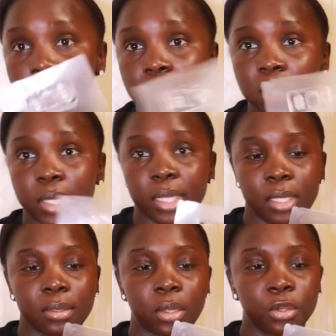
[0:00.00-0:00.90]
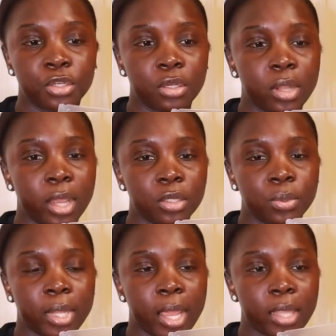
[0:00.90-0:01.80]
this sticky suction
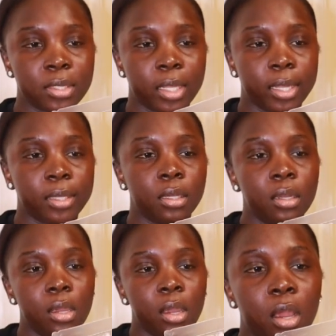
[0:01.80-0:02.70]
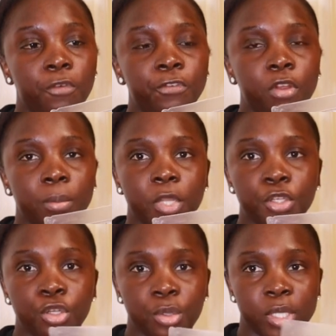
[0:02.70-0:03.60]
actually have like a film
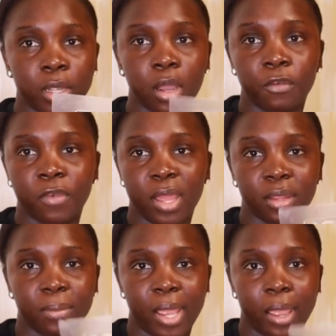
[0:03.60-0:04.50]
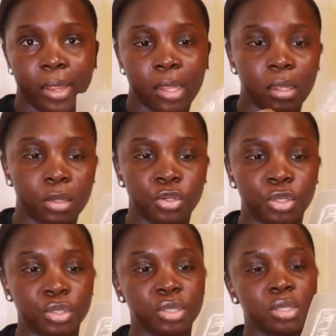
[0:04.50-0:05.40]
that you take off at the back and then you
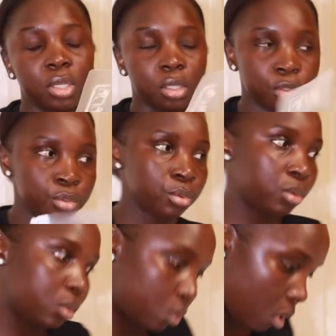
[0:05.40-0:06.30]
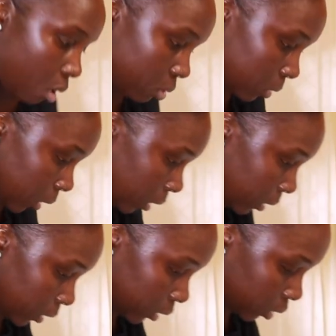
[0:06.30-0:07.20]
can just stick it to the wall
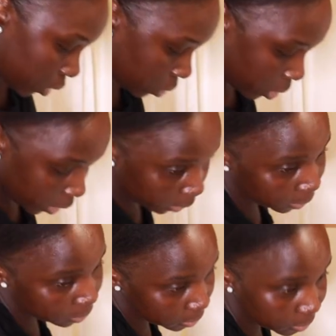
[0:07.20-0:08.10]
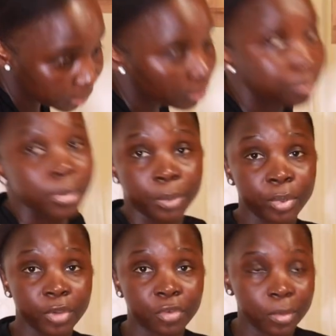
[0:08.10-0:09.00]
so I
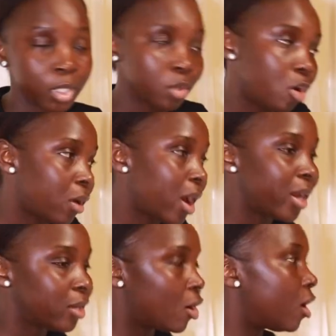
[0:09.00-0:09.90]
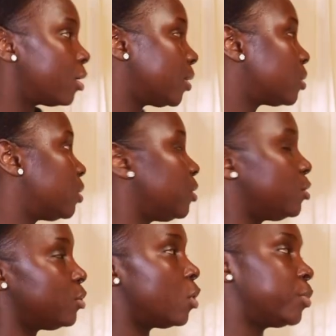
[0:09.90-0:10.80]
pray for me y'all i honestly
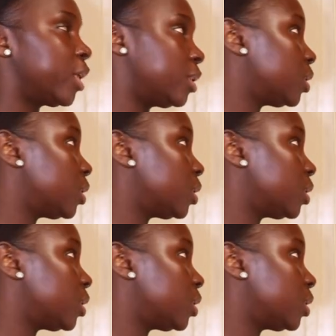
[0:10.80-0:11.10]
do hope that